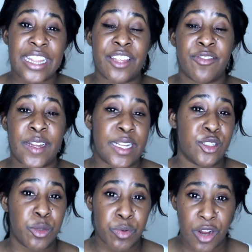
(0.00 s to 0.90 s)
the
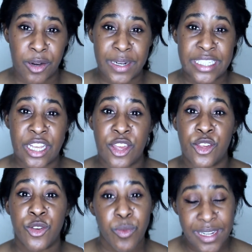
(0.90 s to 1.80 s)
financial progress that
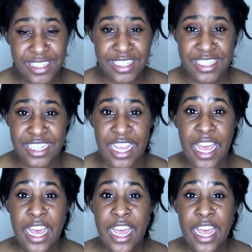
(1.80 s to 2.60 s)
you want to see